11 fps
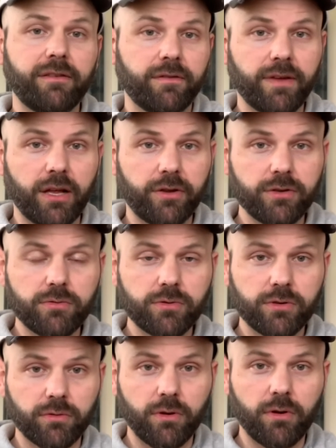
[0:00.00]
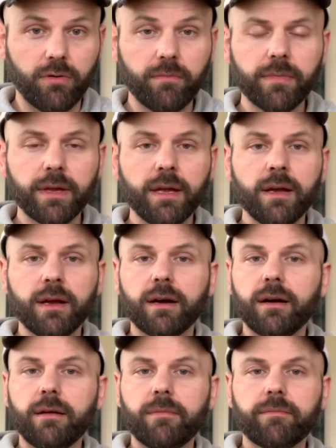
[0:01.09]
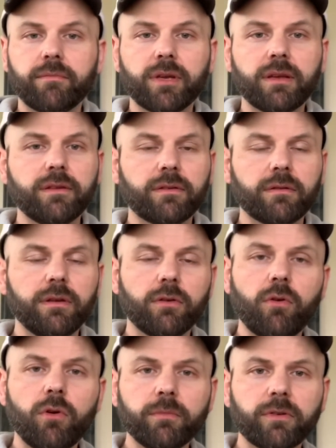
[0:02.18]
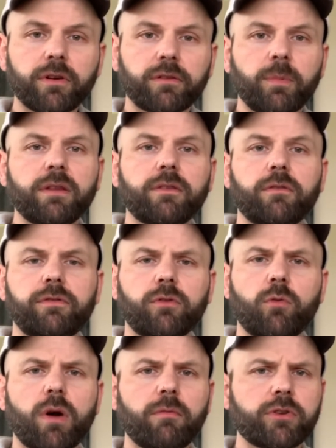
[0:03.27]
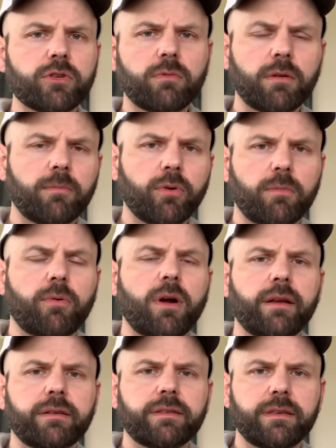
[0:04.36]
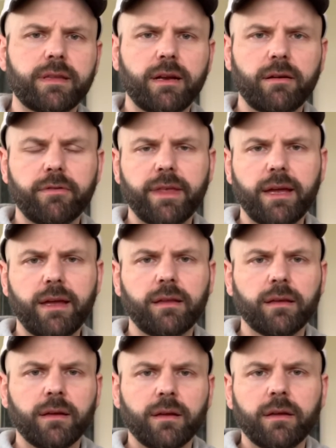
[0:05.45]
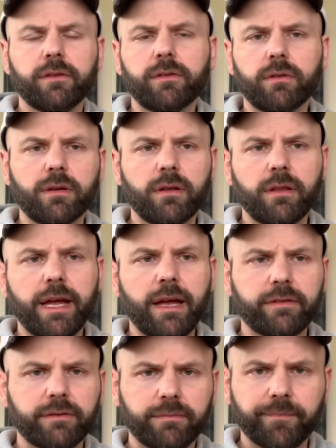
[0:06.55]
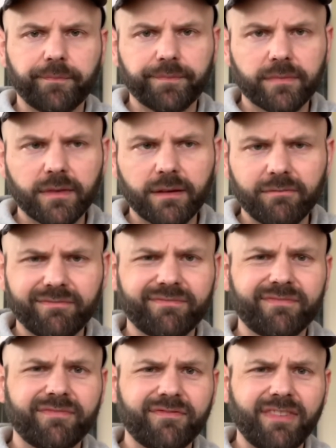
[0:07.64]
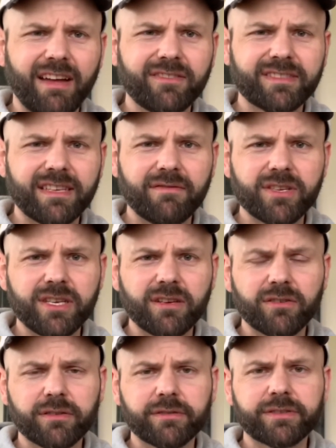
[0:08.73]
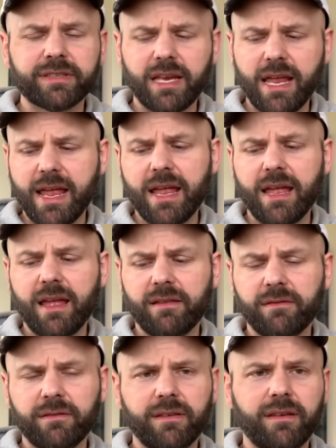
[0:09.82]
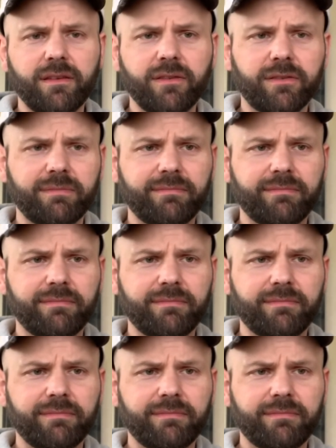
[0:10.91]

value to a home. Because, homes are expensive, so why would you wanna put a product in there that is only gonna last 5 to 7 years and is